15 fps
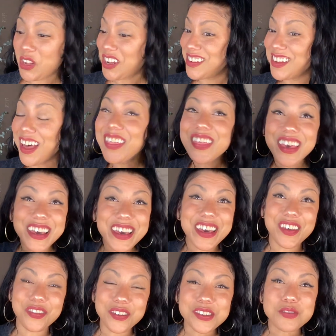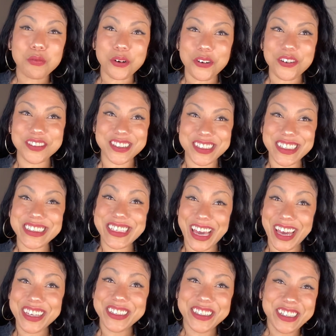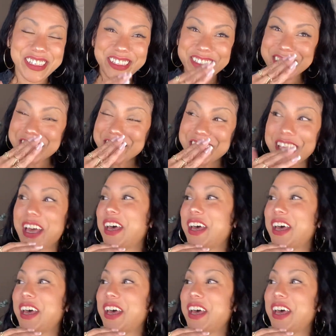Nothing in this world is that, yeah, this is,